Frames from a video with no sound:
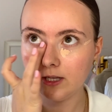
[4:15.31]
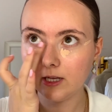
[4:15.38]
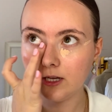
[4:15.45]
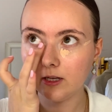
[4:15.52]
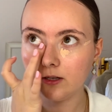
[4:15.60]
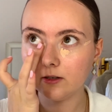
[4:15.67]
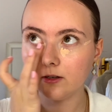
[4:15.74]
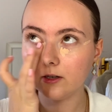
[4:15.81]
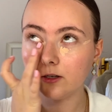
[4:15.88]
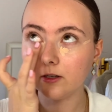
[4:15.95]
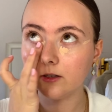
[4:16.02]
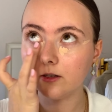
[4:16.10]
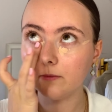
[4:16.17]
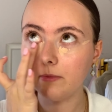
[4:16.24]
it is
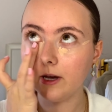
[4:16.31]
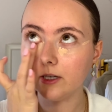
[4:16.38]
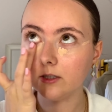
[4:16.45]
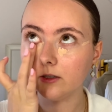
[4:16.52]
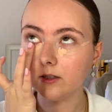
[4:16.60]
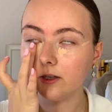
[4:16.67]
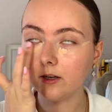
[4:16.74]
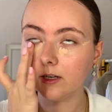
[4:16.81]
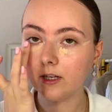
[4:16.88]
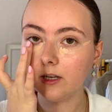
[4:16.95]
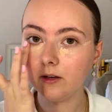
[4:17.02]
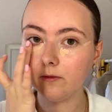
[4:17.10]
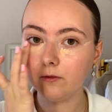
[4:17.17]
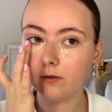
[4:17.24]
the best
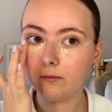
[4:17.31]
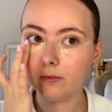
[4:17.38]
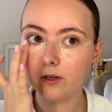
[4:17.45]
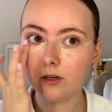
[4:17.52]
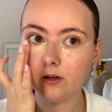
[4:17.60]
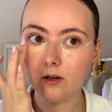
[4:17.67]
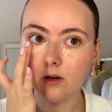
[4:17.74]
technique for me.